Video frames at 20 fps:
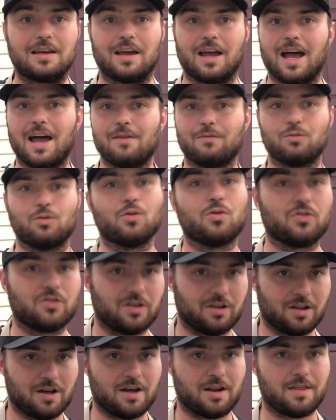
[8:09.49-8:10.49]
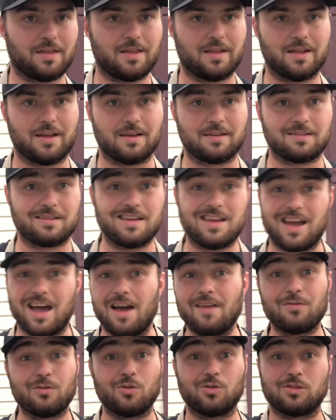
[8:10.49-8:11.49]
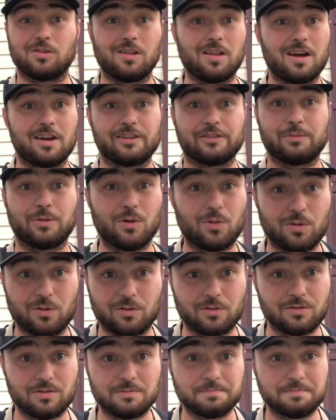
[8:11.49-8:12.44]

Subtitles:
I've ruined a lot of things. I've ruined a lot of smokers.